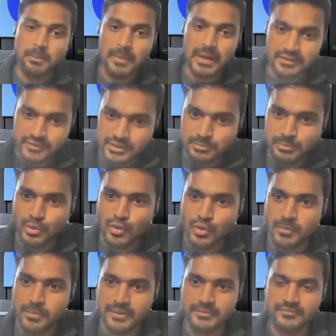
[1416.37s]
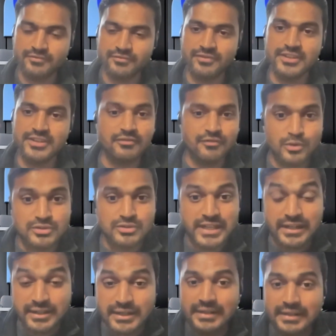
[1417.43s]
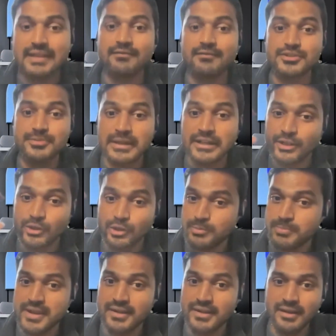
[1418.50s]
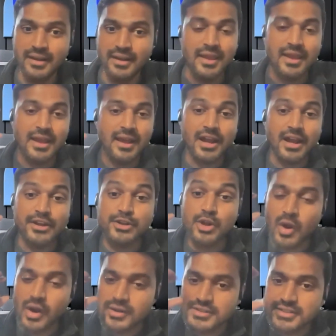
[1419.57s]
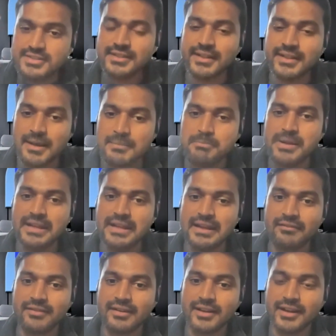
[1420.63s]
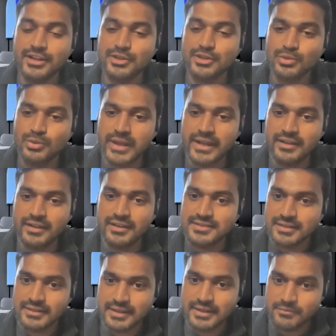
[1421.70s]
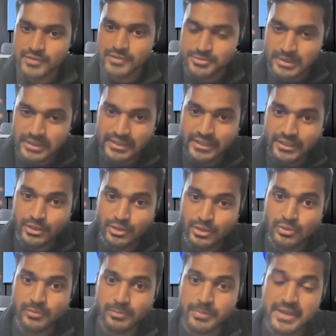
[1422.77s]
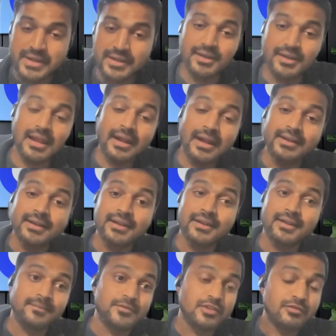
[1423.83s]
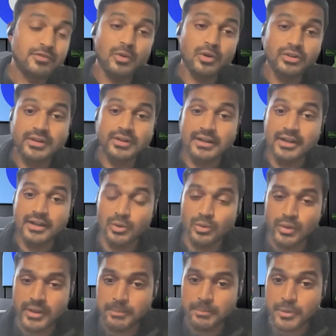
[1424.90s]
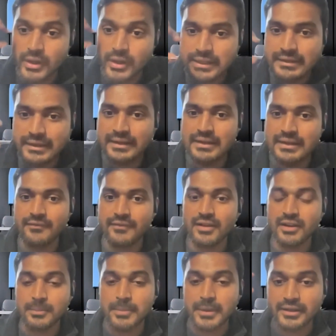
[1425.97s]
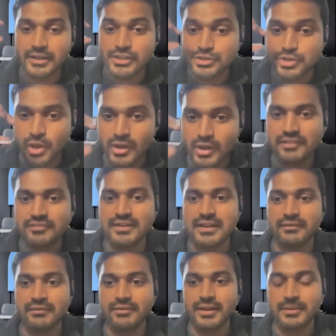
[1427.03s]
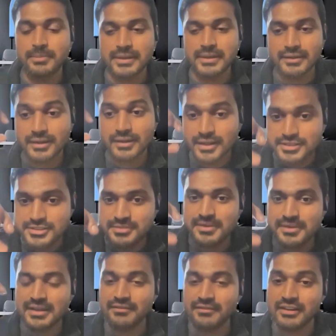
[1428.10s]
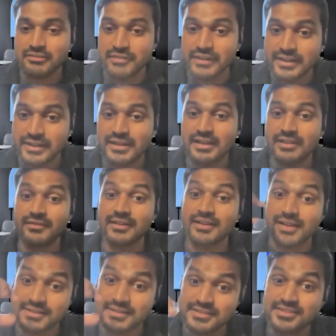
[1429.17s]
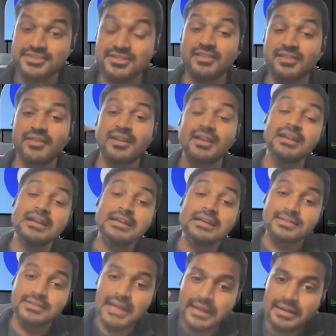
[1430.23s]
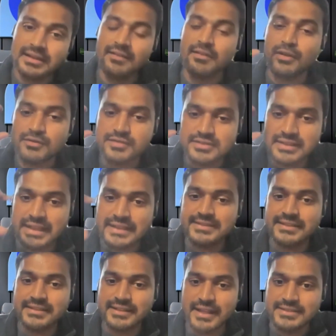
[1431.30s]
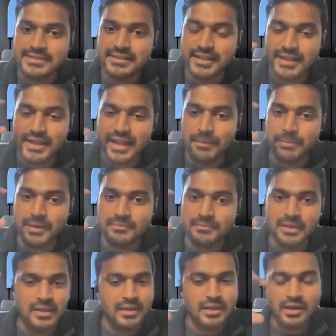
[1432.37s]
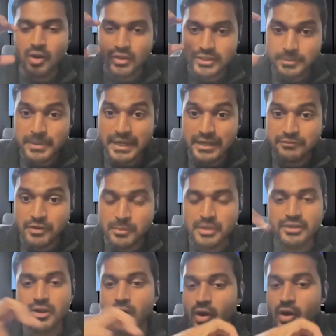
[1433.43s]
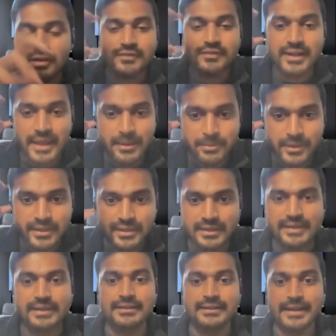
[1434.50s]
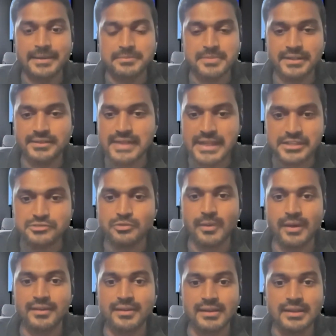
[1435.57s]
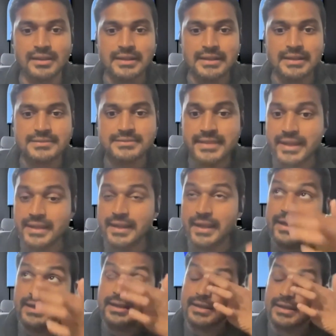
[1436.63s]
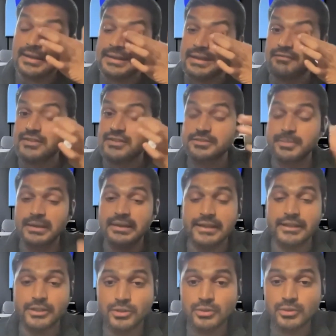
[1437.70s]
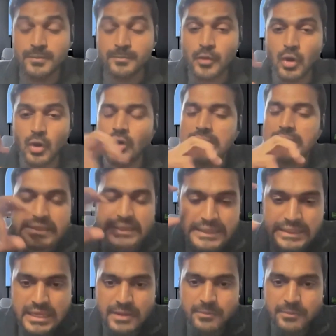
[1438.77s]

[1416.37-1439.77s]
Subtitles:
But with Bluecopa, CFOs get real-time visibility into PNL. And not just at a company level, right? You get real-time visibility into PNL if you want to drill down to a product line level or a particular geography level, a particular customer level, vendor level, transaction level. That level of slicing, dicing can happen on the platform, and all of that happening real time, right? That's one. Second, again, real-time visibility into all the key